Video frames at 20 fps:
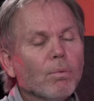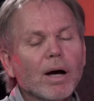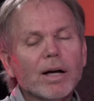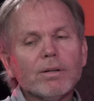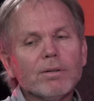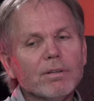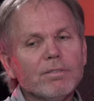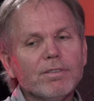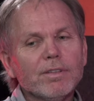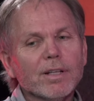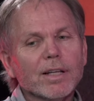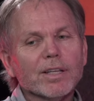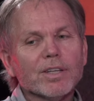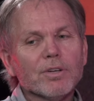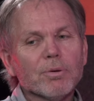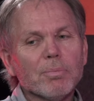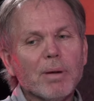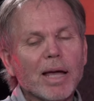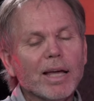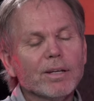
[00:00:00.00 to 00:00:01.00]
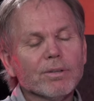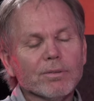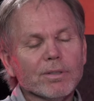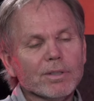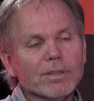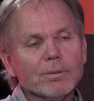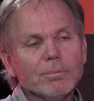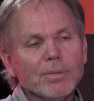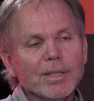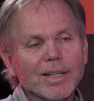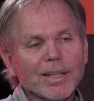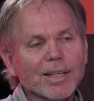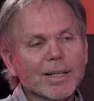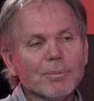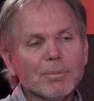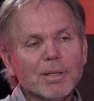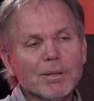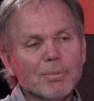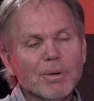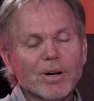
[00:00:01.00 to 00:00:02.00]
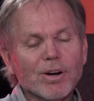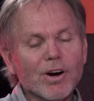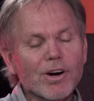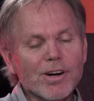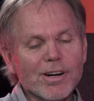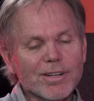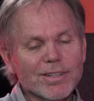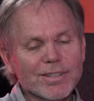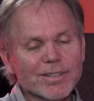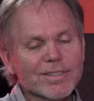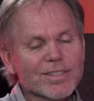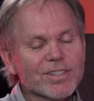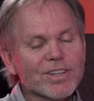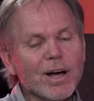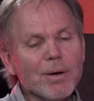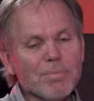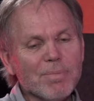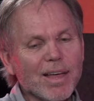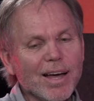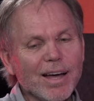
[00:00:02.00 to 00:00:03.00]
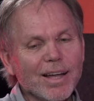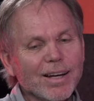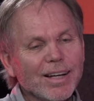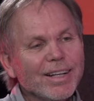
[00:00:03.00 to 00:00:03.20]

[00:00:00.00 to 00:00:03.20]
Why do I feel like you're pandering to me a little bit about art? Stop that.